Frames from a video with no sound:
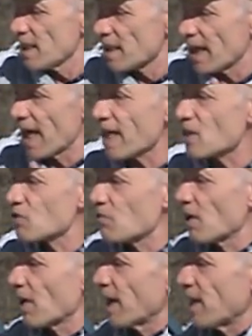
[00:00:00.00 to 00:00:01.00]
The next
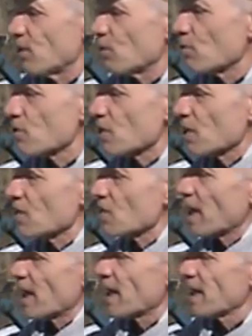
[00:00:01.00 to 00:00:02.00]
one I use is
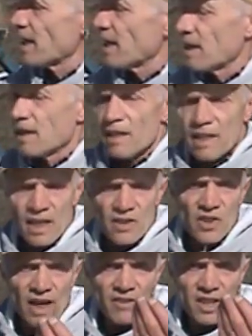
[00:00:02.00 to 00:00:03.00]
a
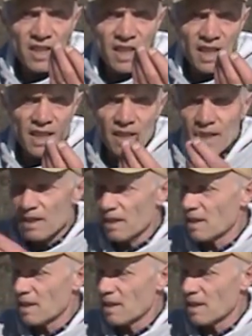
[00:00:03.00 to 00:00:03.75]
17